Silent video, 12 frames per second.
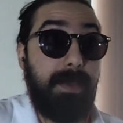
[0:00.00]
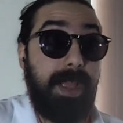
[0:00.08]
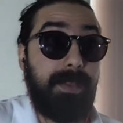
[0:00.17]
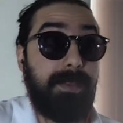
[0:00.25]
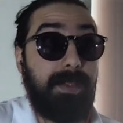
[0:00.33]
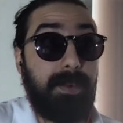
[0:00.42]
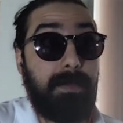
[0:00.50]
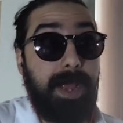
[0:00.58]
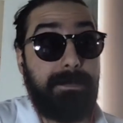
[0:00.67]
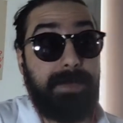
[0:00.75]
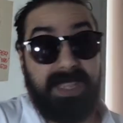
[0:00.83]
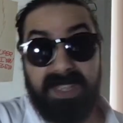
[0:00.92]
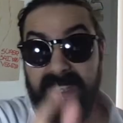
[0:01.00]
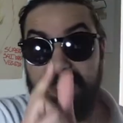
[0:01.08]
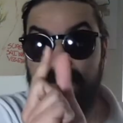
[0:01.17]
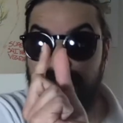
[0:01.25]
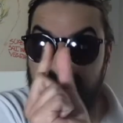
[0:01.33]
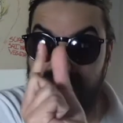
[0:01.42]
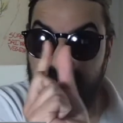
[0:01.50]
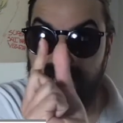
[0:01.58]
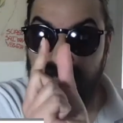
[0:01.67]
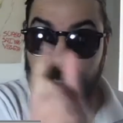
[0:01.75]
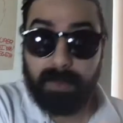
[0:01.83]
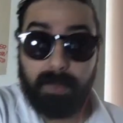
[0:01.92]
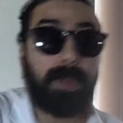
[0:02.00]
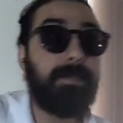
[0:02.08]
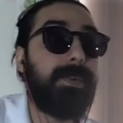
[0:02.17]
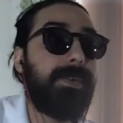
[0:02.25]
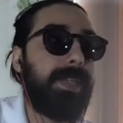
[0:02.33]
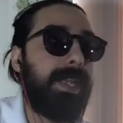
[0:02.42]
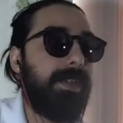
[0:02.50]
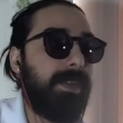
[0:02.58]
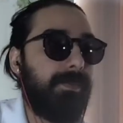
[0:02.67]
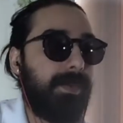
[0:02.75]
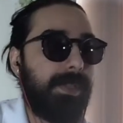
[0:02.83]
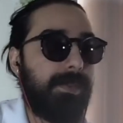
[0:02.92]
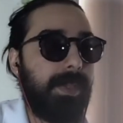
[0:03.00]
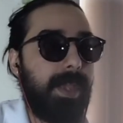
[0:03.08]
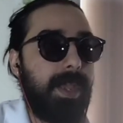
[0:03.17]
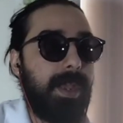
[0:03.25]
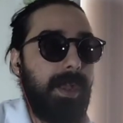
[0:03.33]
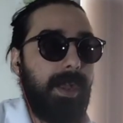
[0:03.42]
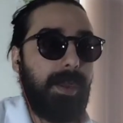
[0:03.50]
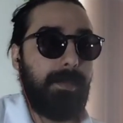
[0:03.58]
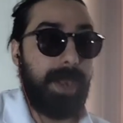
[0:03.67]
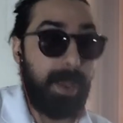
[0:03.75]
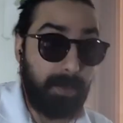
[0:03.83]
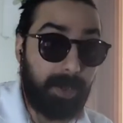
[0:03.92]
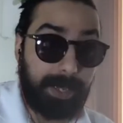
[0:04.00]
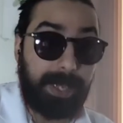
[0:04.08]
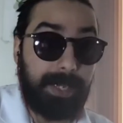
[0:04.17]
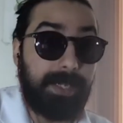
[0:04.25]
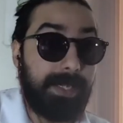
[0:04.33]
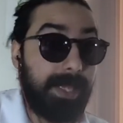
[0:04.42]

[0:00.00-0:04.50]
I, there might be a little 1% difference, um, and I will get into